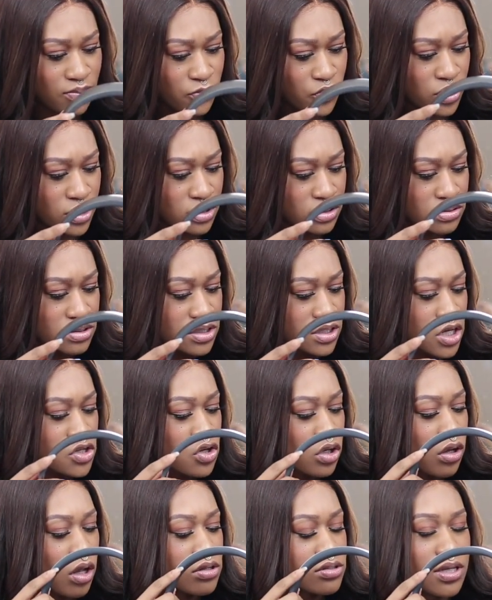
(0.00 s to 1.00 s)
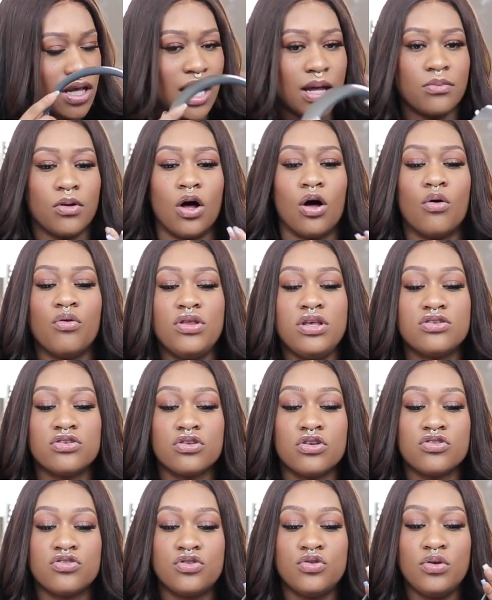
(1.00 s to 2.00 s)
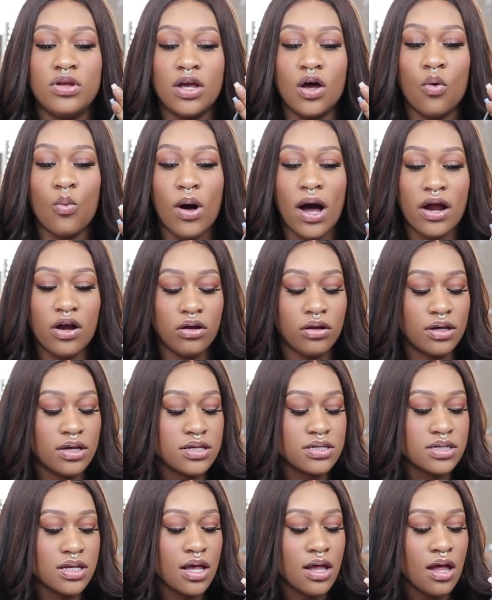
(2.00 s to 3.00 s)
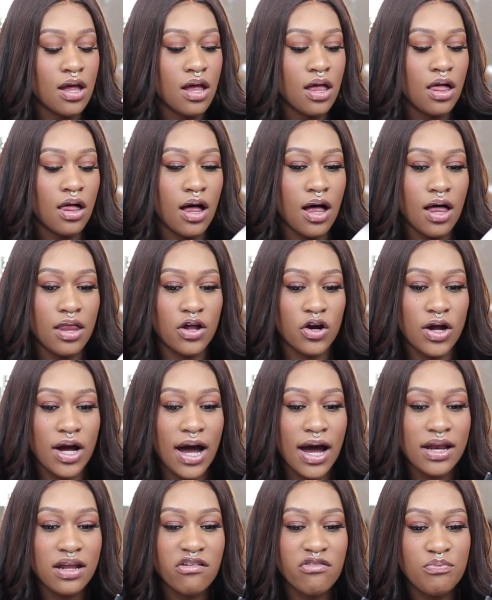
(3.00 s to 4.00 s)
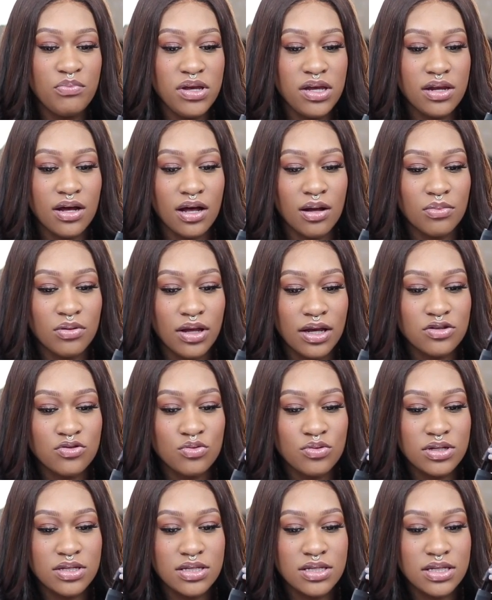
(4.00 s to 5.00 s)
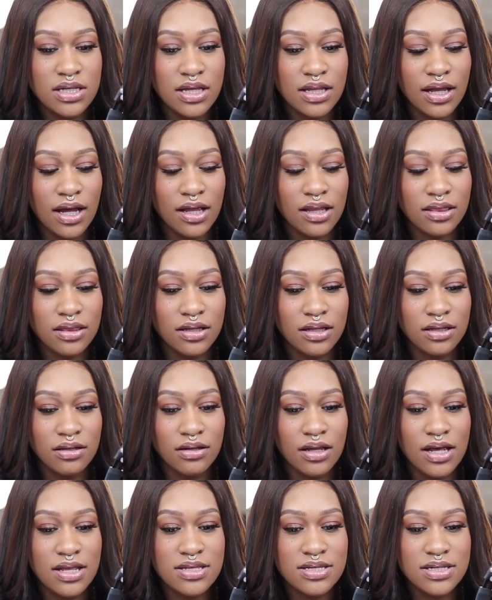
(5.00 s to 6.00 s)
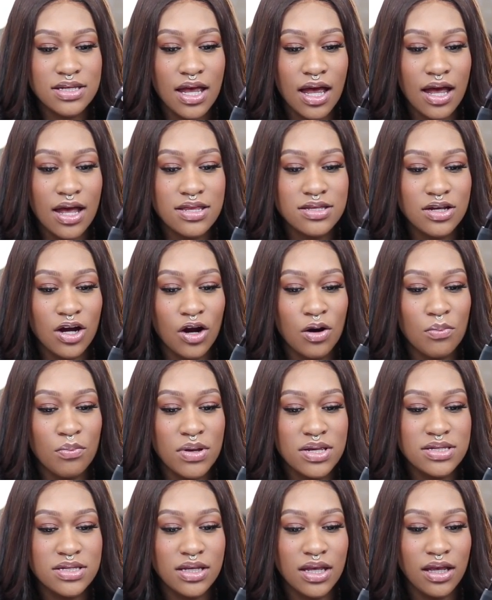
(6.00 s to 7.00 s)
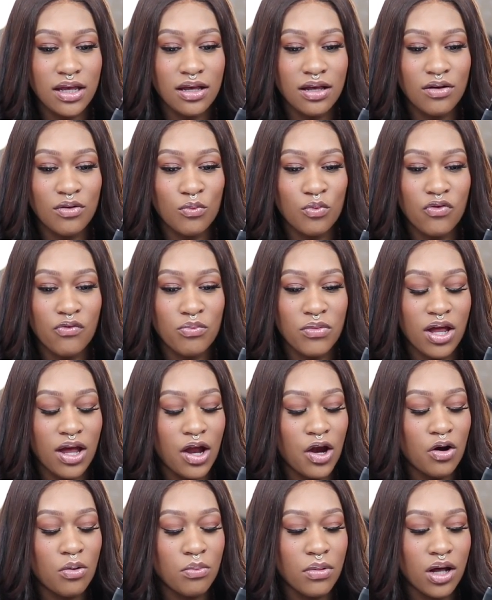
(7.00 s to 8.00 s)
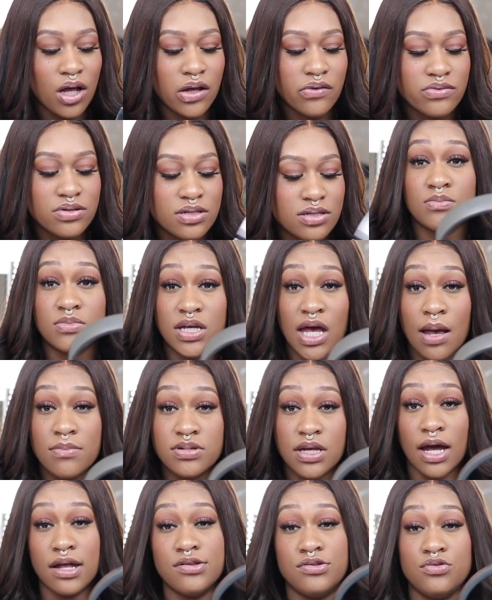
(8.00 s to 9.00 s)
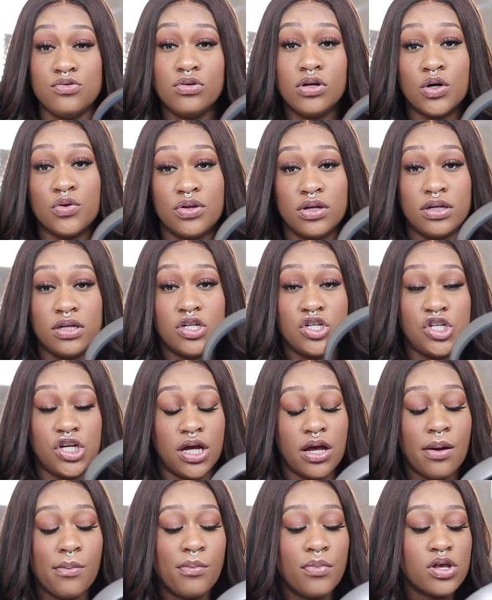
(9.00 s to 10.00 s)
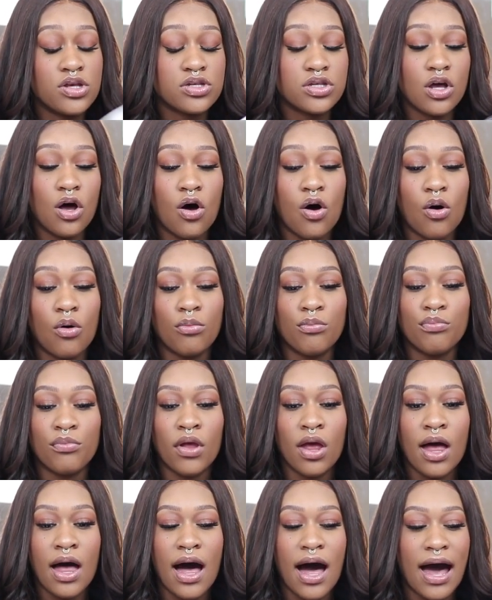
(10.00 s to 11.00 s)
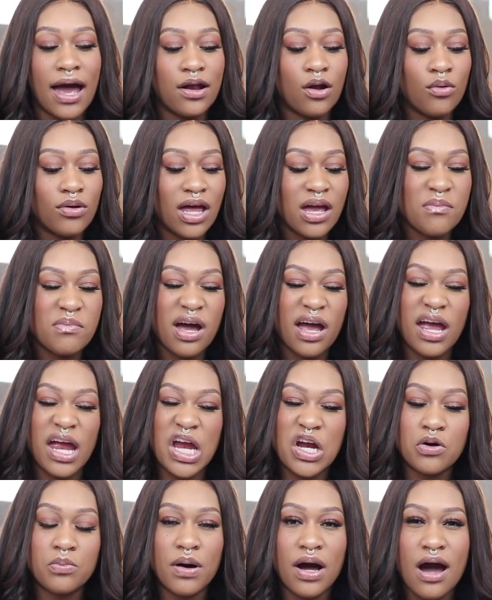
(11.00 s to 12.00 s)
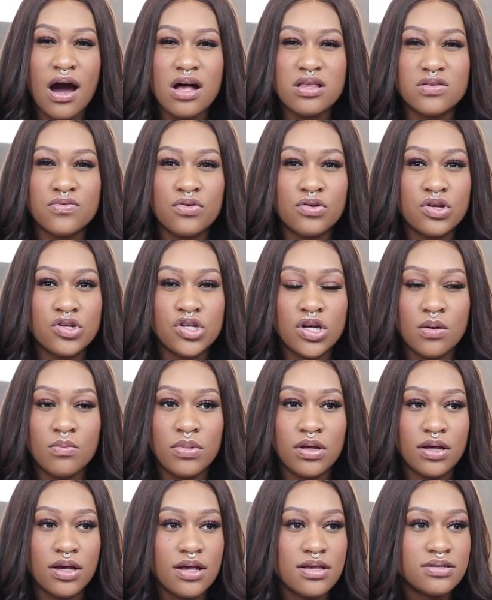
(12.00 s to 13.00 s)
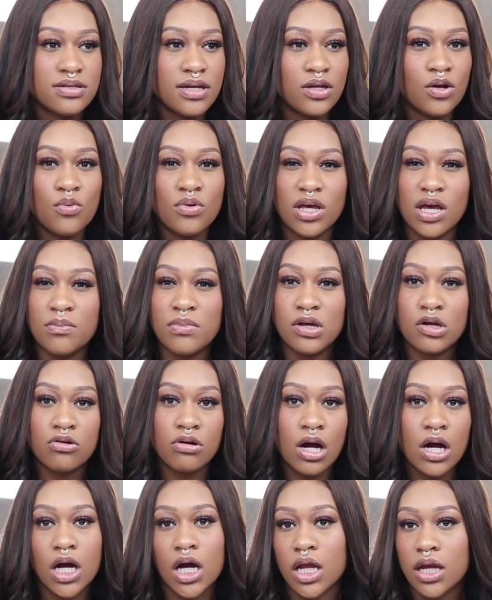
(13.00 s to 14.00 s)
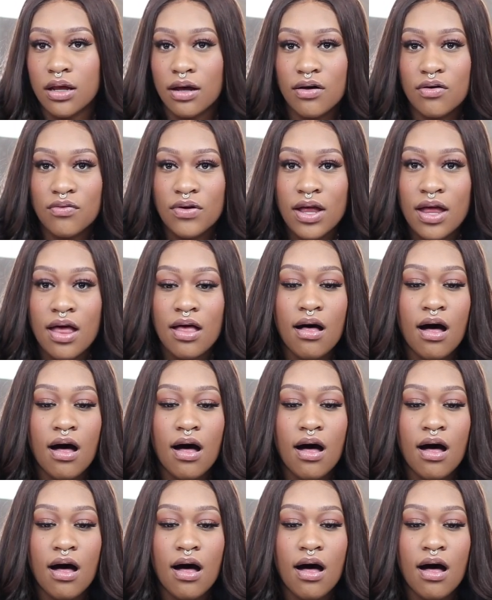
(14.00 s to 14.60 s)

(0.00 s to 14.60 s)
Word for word: them for such a long time. Oh, these are the Studio Wireless. They're kind of beat up. As you can see, like the insides are missing from the air muffs. Sometimes I do go to the gym, so I don't like my AirPods for the gym because they don't get me crunk enough.